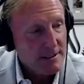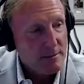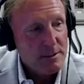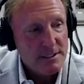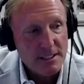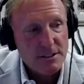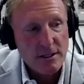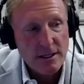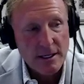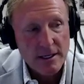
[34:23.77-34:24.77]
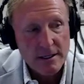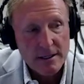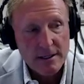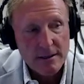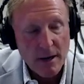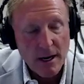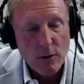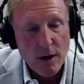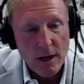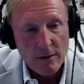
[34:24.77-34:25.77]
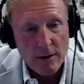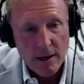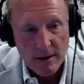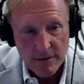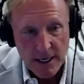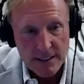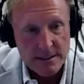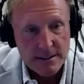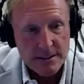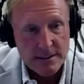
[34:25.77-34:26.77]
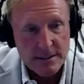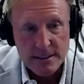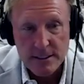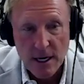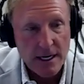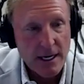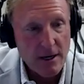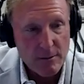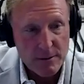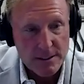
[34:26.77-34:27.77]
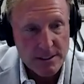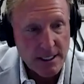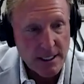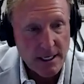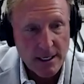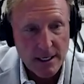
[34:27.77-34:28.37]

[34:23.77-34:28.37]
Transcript: potentially my well advice is not going to help the sickie.